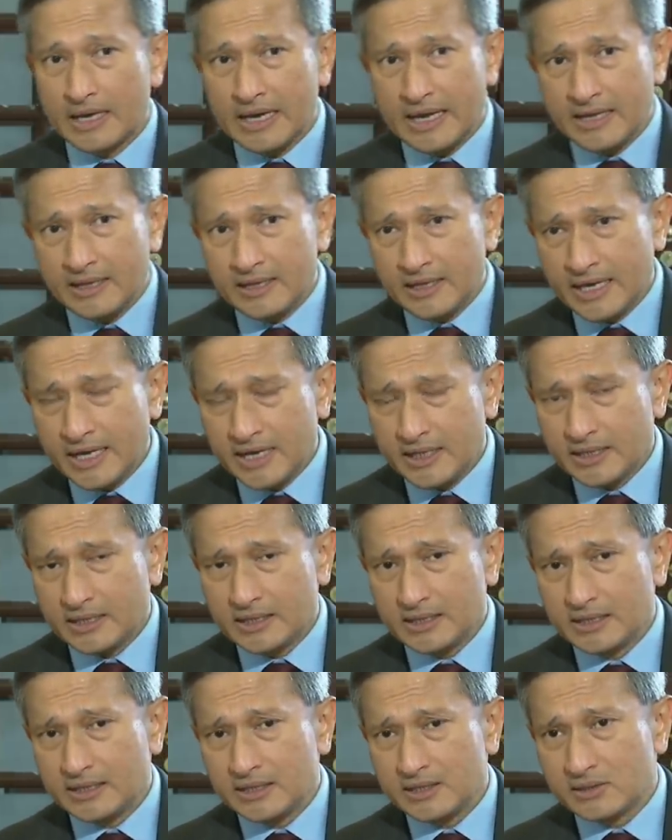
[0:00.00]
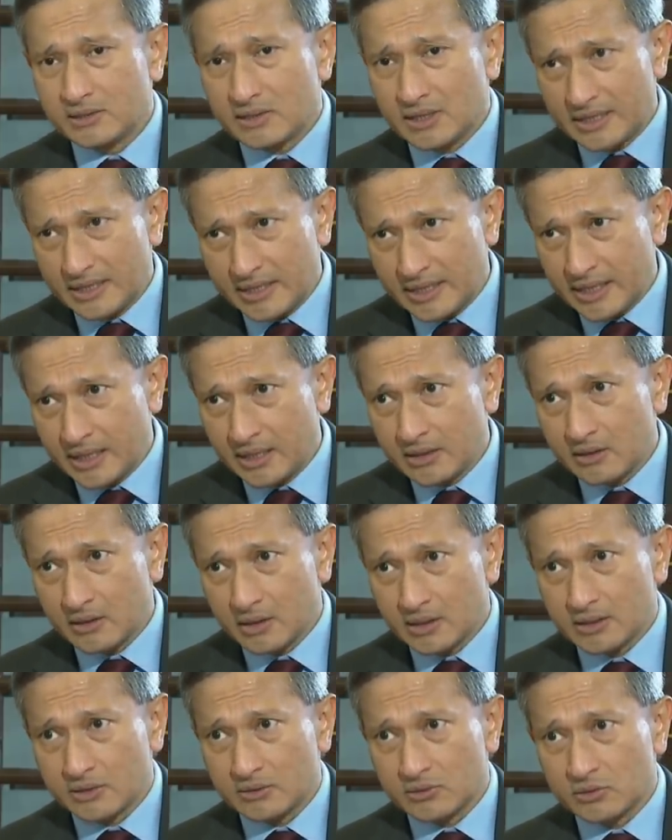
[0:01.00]
And that is, again,
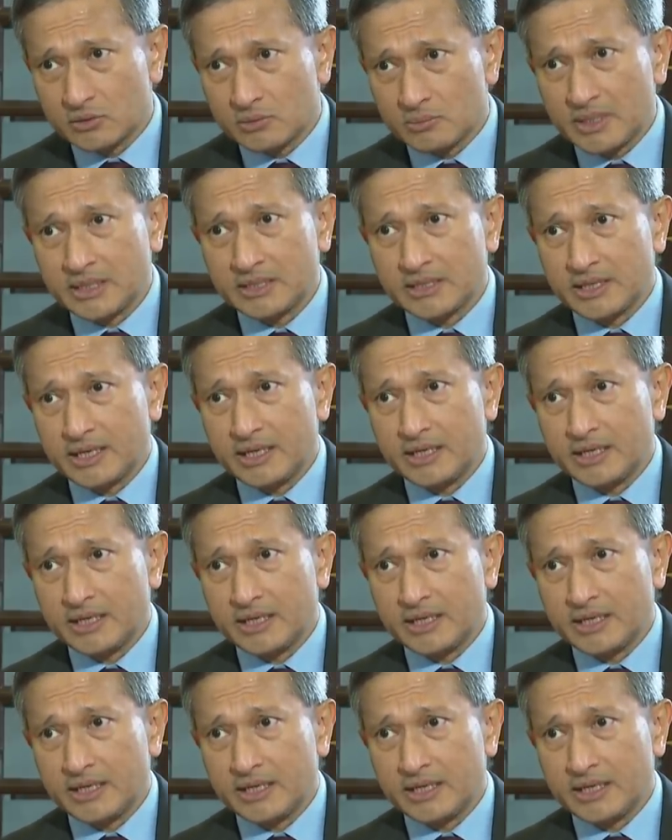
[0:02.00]
not so much